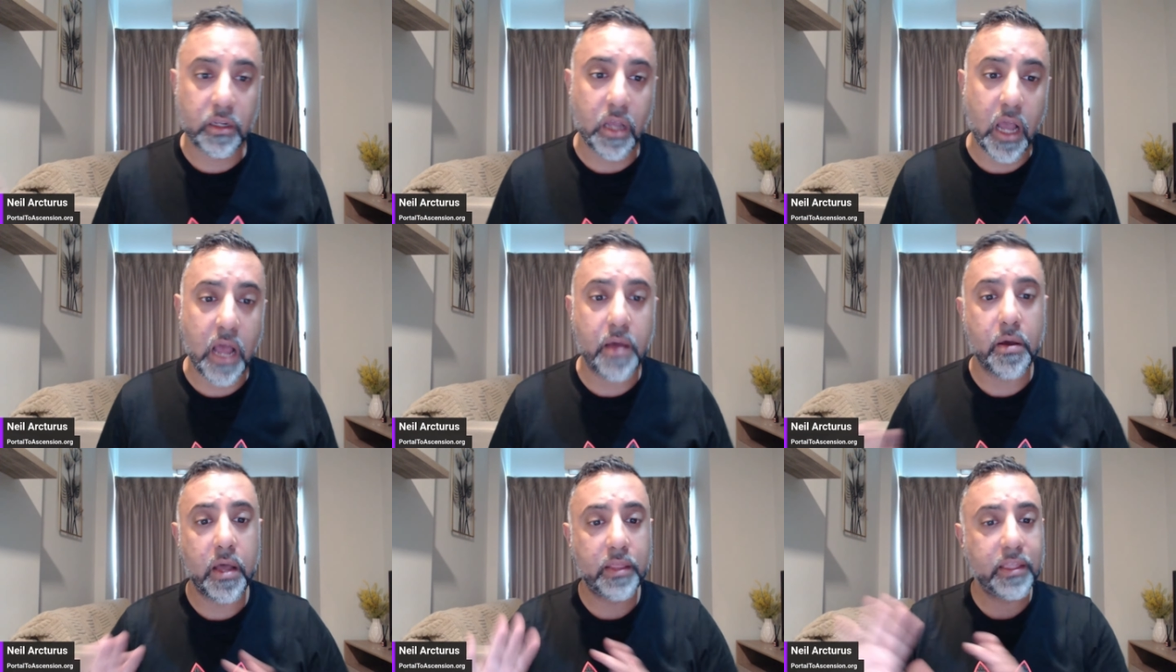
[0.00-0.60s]

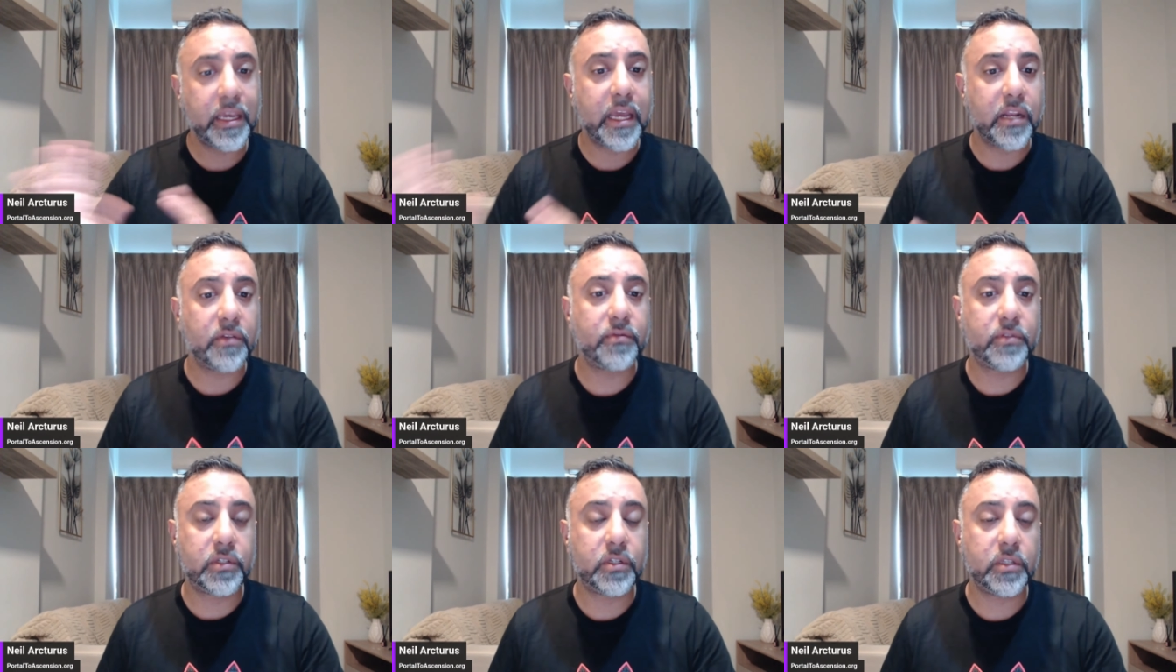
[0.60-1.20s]
uh, at the end
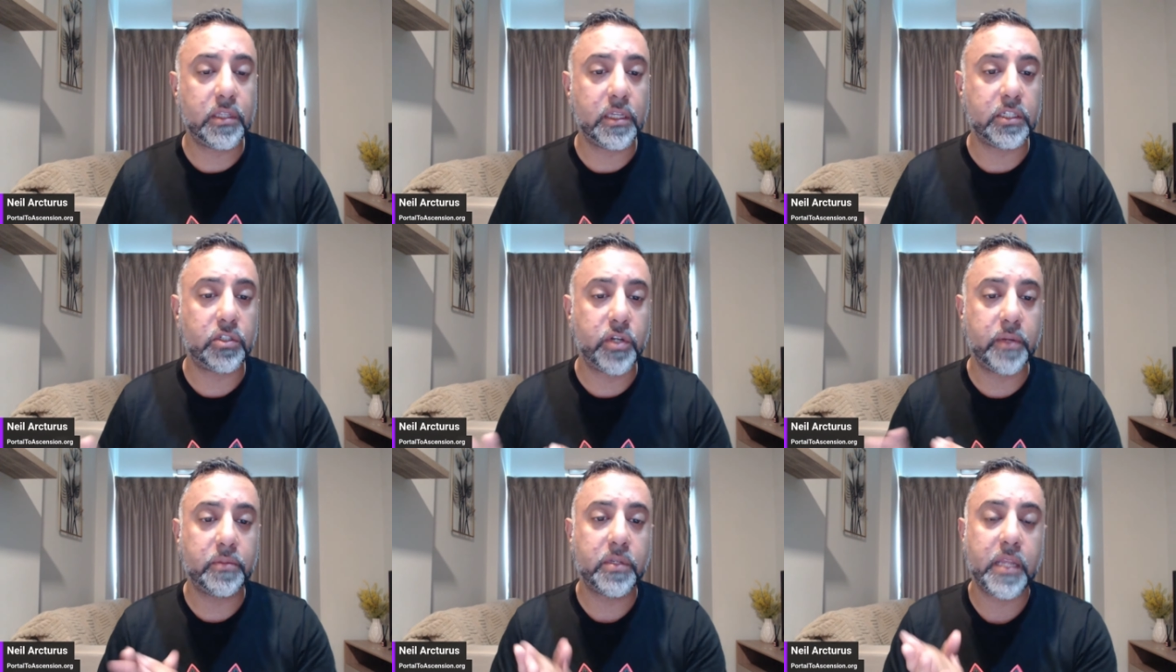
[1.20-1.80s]
of the
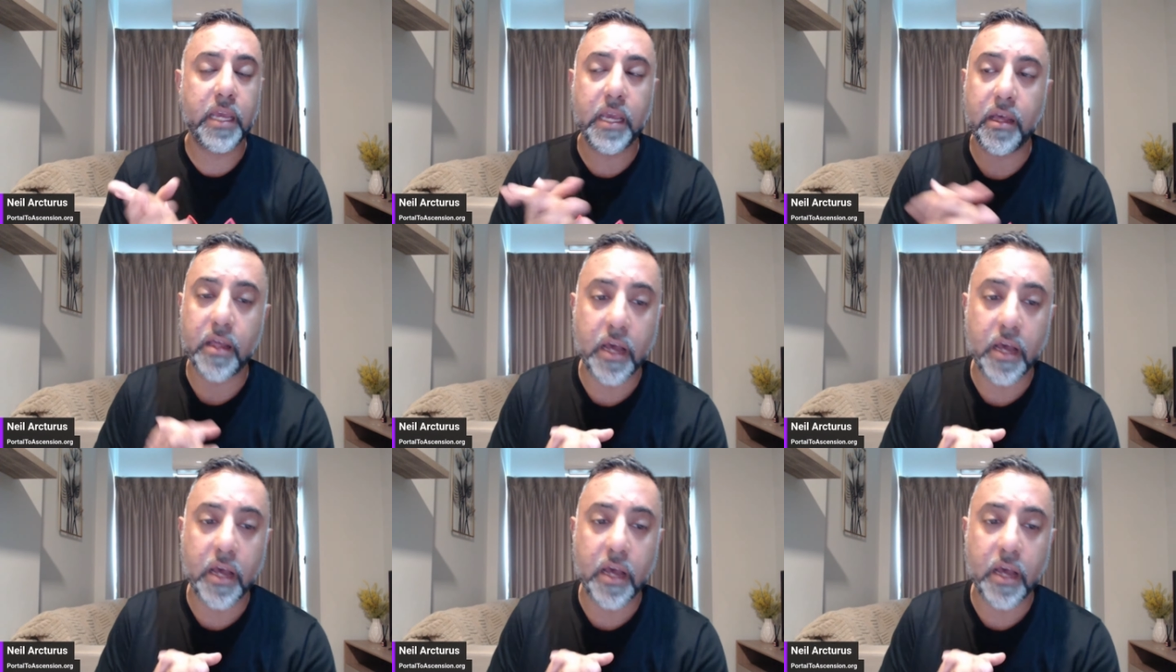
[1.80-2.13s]
stream today,